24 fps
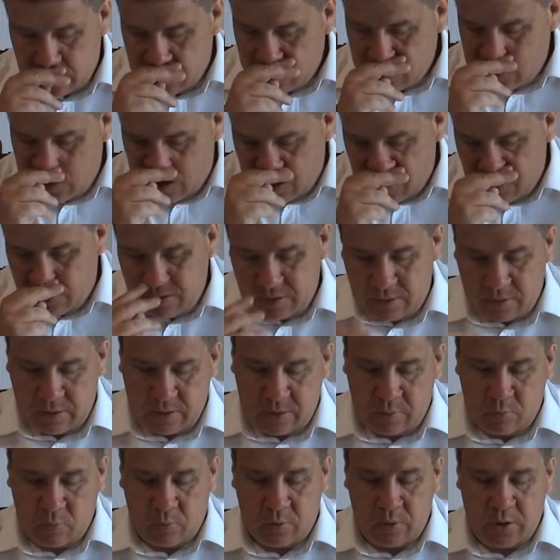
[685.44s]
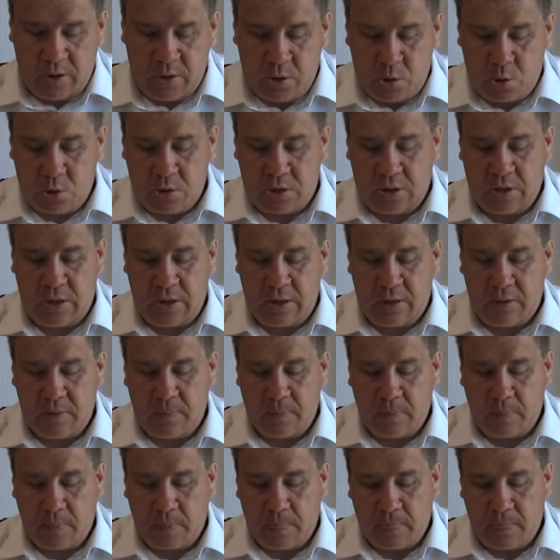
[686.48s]
Now, interesting,
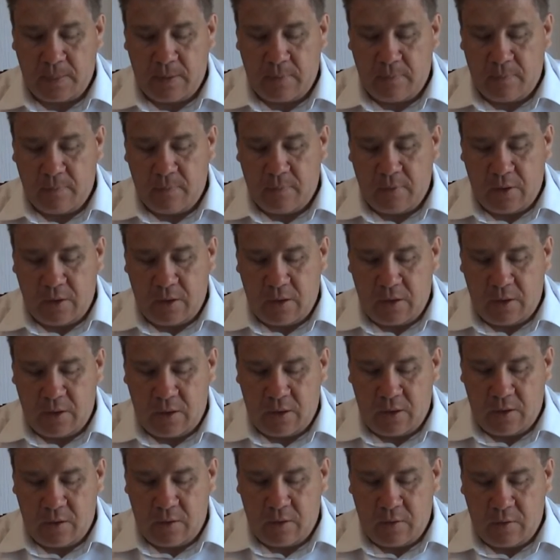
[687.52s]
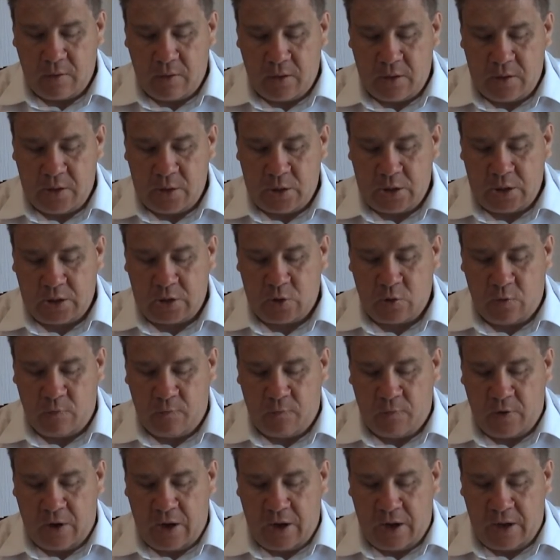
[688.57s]
in
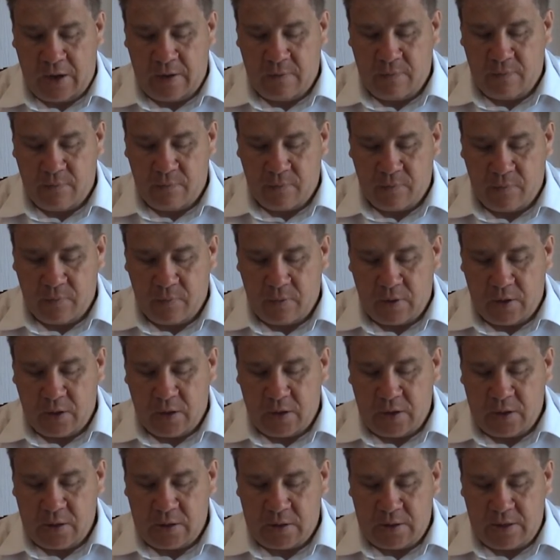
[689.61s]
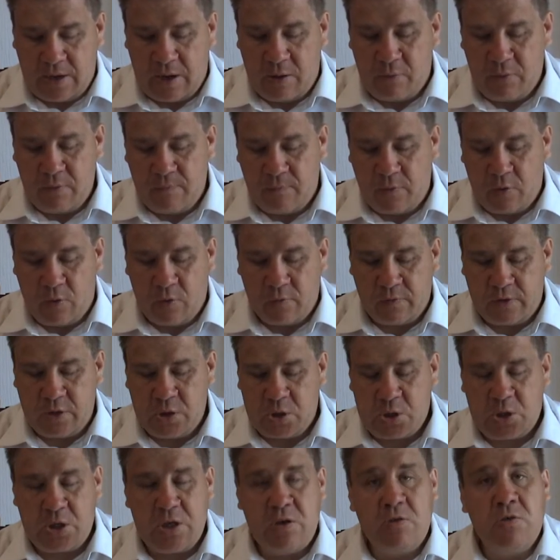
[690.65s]
605, he's now involved in
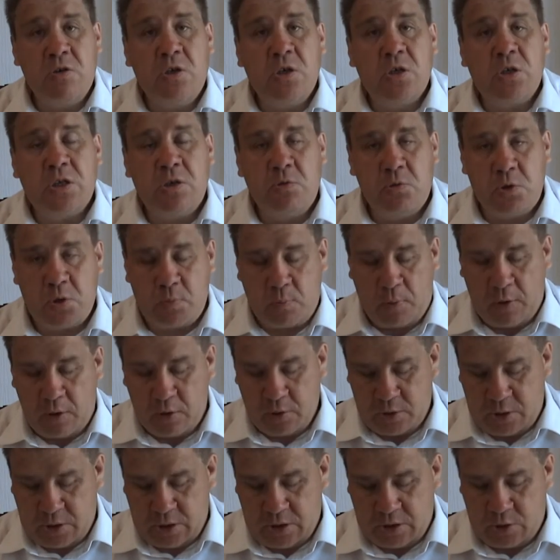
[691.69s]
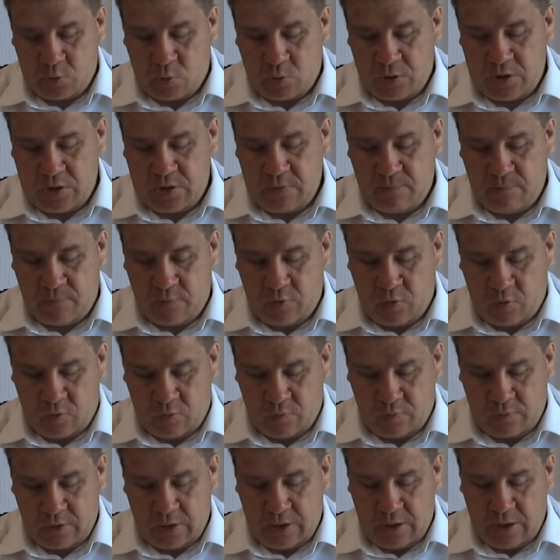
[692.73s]
serious, serious politics when he's
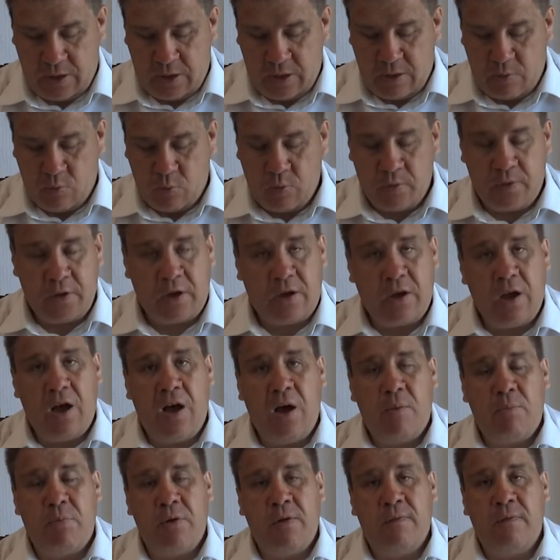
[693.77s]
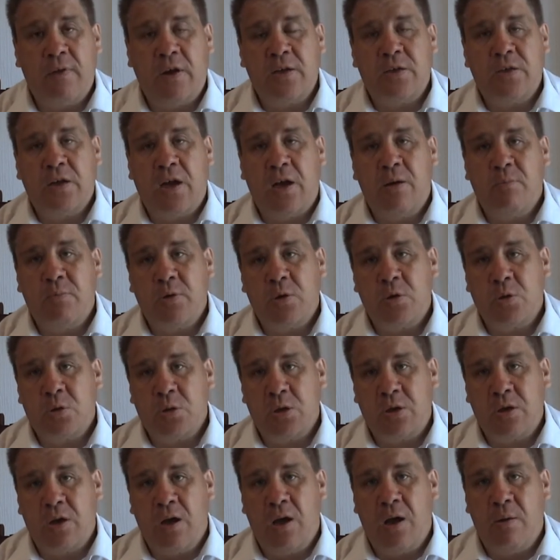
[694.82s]
involved with the Kaaba of that time because
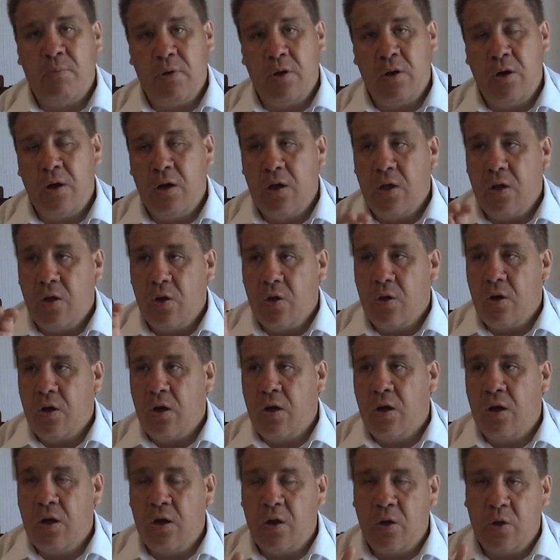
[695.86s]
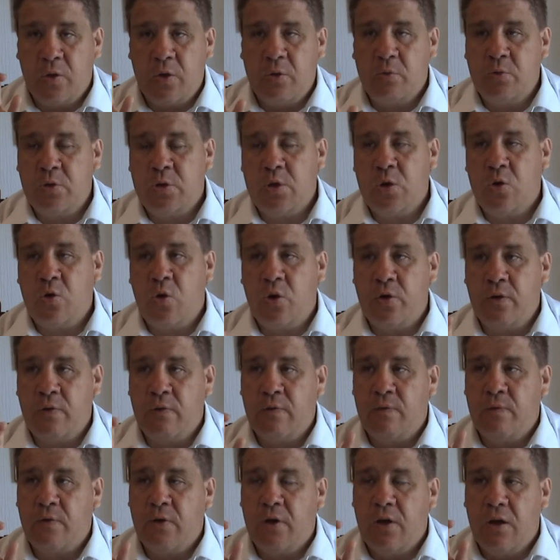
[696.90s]
the Kaaba, uh, there was a lot
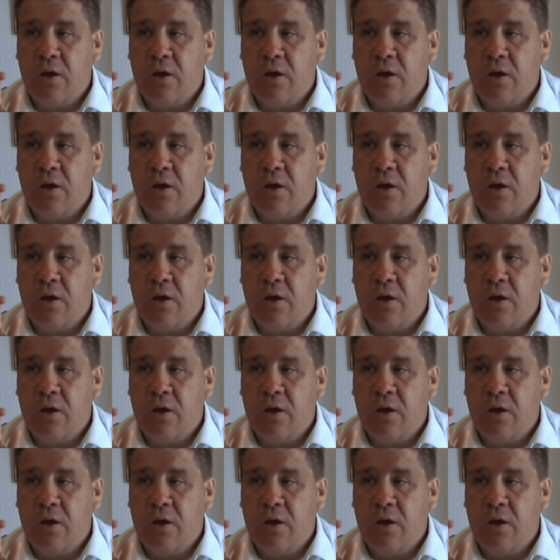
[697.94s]
of